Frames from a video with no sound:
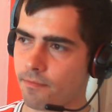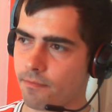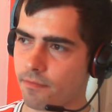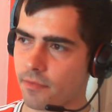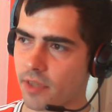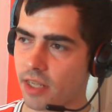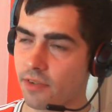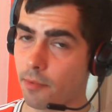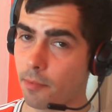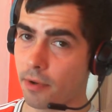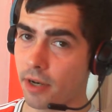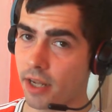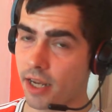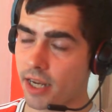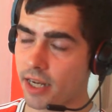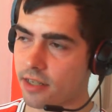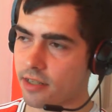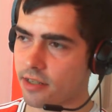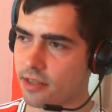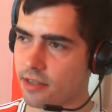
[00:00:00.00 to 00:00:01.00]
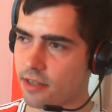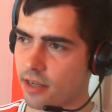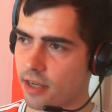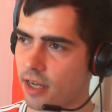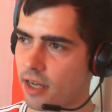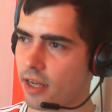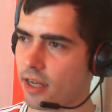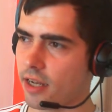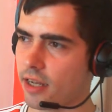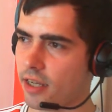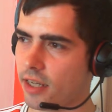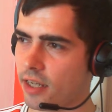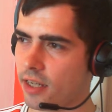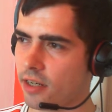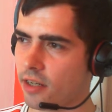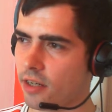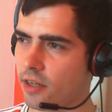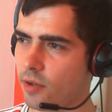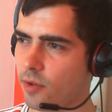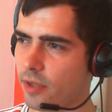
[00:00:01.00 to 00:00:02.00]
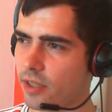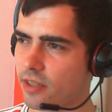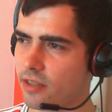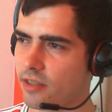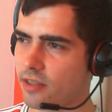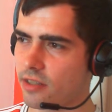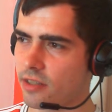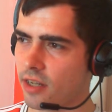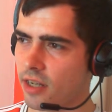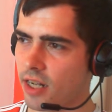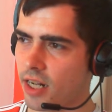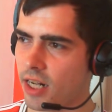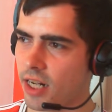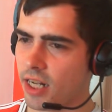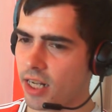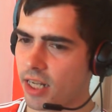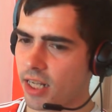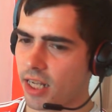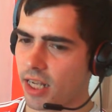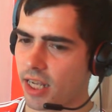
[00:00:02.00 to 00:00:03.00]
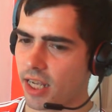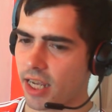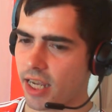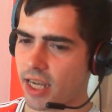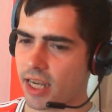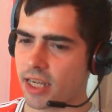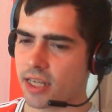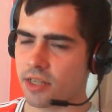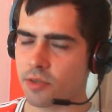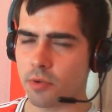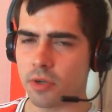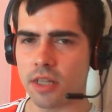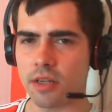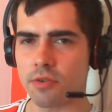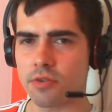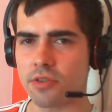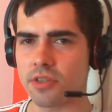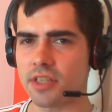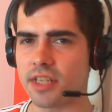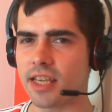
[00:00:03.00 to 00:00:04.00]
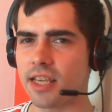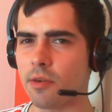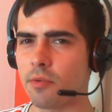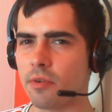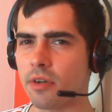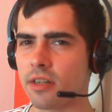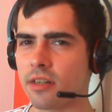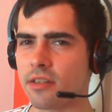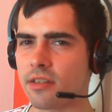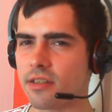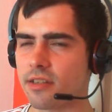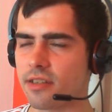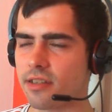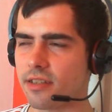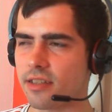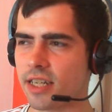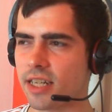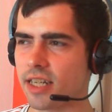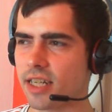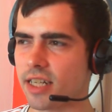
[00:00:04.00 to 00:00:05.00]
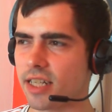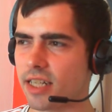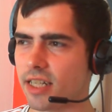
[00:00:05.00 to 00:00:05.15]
If he plays, you know, it's one of those sticky ones that